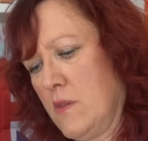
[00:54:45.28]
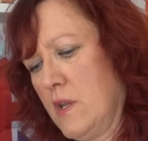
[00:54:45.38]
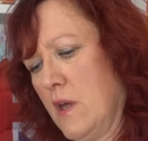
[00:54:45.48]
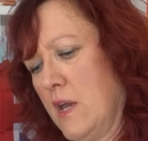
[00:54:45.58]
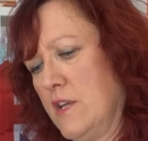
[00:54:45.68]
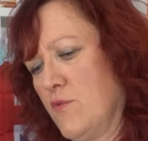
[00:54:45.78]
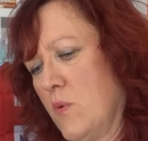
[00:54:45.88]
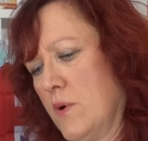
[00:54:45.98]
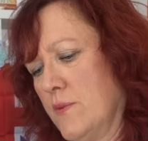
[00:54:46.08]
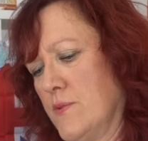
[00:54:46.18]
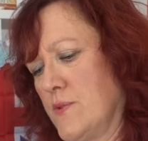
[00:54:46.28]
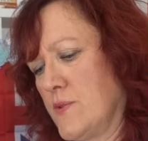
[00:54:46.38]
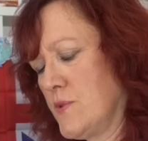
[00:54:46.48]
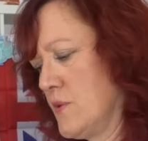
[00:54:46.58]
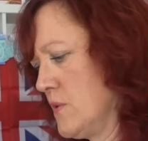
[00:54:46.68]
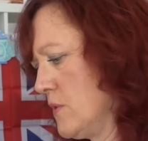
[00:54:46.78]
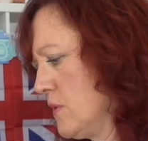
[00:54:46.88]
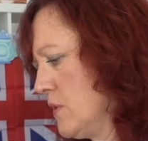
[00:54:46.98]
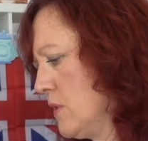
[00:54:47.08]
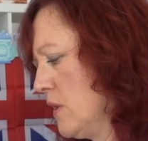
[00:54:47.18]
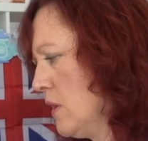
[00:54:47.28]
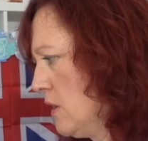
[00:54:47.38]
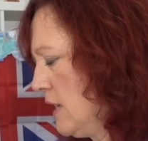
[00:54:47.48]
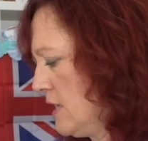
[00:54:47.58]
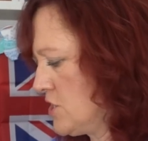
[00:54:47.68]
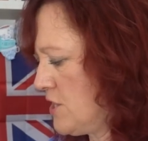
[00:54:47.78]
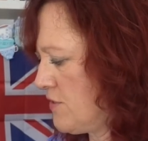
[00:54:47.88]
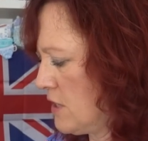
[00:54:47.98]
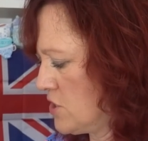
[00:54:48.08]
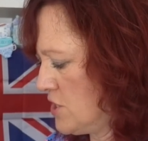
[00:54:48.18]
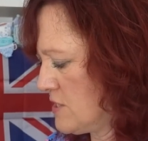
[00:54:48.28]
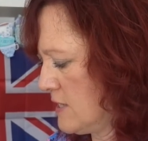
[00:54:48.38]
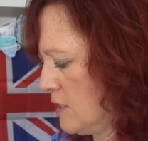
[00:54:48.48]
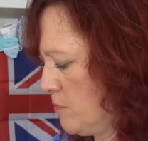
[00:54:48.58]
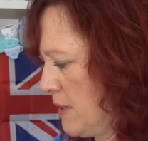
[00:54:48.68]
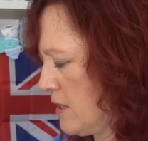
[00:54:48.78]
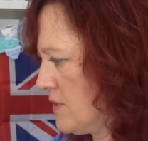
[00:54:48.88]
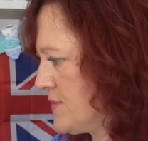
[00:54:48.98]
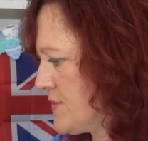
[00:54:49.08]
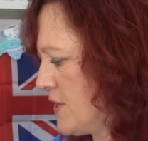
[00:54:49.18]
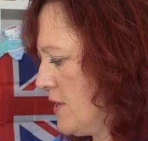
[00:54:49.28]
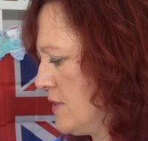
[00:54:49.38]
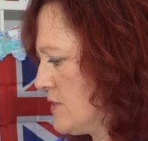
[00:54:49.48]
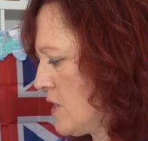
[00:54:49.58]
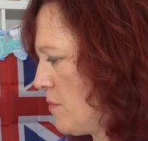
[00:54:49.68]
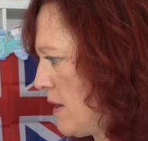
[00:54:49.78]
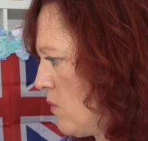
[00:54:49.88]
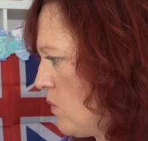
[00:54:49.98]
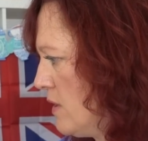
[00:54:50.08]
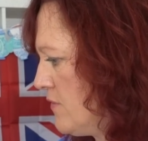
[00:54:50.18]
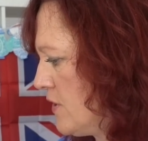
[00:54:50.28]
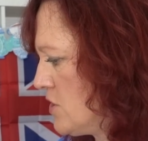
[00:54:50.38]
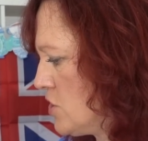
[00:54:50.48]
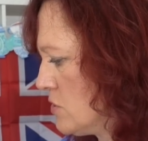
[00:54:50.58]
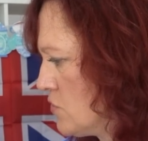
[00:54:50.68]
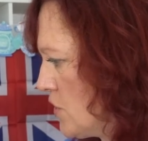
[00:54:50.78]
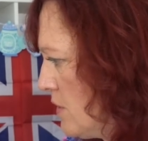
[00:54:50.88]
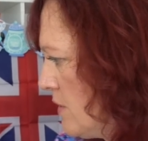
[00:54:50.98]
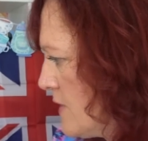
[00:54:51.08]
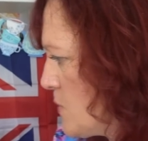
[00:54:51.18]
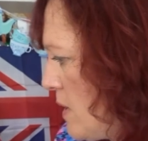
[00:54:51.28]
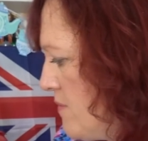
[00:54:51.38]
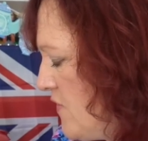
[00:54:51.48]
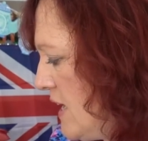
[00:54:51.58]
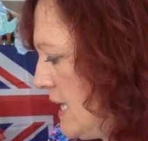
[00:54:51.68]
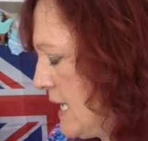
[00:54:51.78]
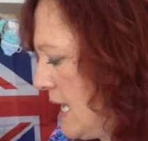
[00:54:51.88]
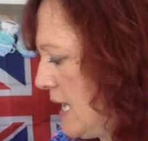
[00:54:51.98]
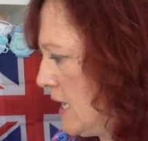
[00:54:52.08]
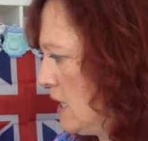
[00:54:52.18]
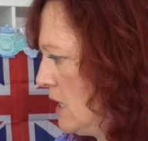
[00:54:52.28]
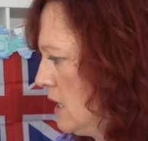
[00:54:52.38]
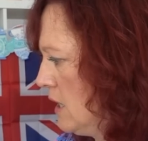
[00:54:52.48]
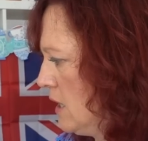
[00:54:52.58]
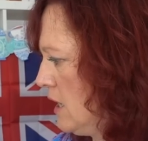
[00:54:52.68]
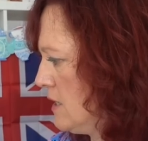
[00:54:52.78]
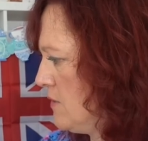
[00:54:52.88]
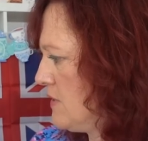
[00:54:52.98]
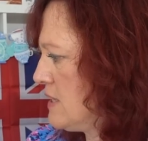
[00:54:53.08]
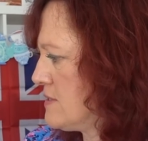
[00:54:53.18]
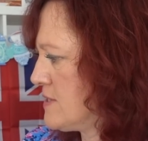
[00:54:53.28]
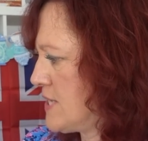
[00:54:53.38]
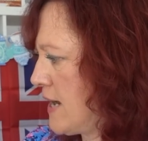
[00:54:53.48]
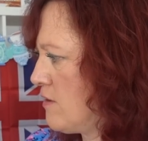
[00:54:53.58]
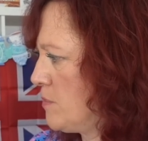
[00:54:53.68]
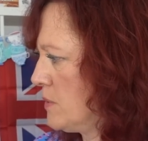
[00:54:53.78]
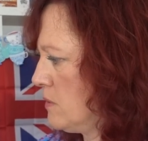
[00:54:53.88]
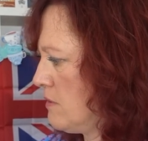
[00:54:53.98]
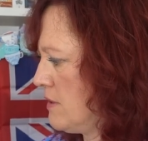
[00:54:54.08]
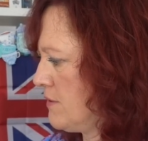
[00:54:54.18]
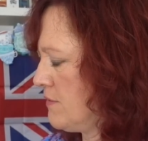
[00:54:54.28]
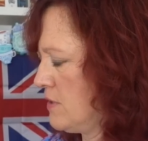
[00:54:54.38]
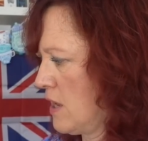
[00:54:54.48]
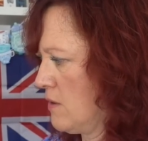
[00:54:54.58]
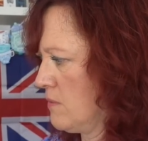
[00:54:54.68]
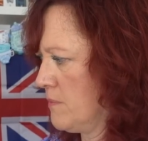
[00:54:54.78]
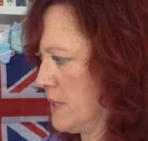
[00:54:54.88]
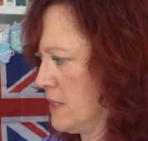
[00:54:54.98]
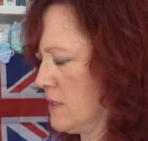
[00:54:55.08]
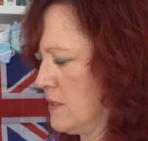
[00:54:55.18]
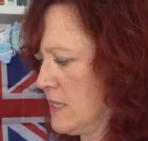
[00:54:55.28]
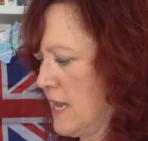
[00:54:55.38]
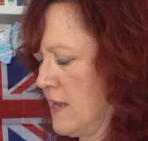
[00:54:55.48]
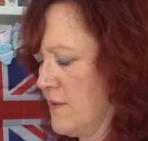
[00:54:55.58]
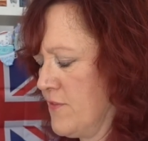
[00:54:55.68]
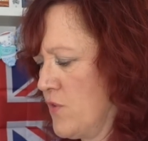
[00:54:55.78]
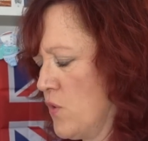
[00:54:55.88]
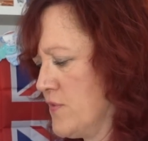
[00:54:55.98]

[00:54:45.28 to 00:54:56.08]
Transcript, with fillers: The Nine of Wands. I actually think she's a little bit concerned about one of her children. That's what I'm feeling here. I don't think it's terrible, or, you know, but yeah, Four